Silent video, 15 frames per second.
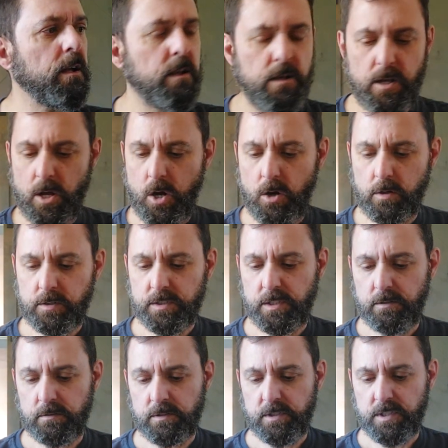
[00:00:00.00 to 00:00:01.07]
No, because
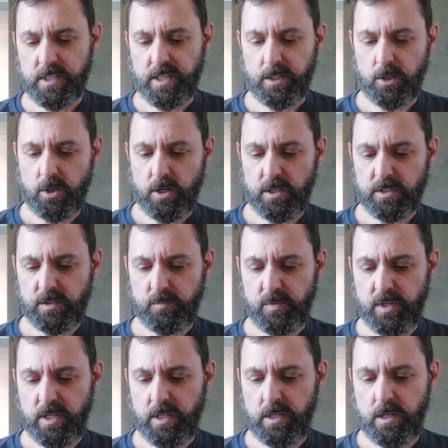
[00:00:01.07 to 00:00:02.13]
it'll just get lost,
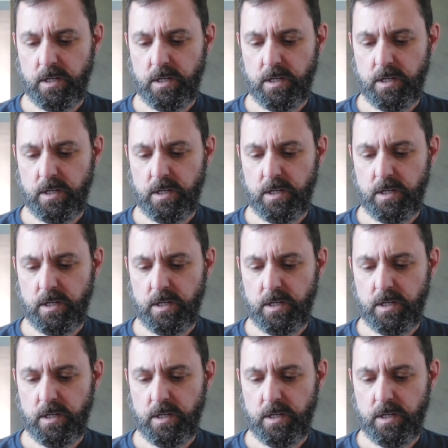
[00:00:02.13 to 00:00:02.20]
buddy.